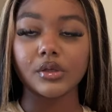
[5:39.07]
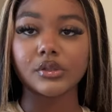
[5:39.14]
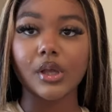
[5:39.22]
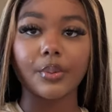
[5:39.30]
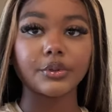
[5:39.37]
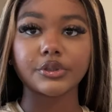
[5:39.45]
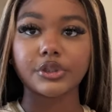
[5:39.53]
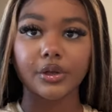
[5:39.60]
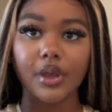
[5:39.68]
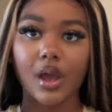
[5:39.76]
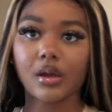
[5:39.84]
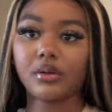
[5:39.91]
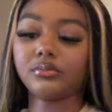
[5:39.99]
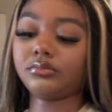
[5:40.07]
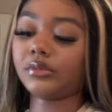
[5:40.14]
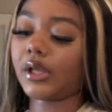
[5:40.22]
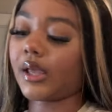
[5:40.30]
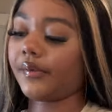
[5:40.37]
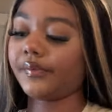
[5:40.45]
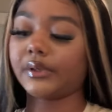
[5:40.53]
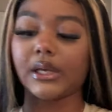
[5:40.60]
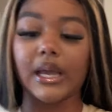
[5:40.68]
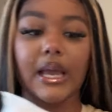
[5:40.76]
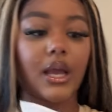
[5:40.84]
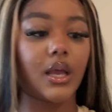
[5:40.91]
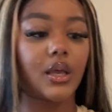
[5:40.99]
So I'm gonna show y'all like everything
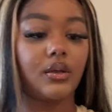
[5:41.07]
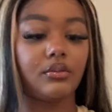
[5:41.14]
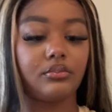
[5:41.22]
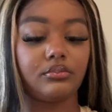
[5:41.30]
I got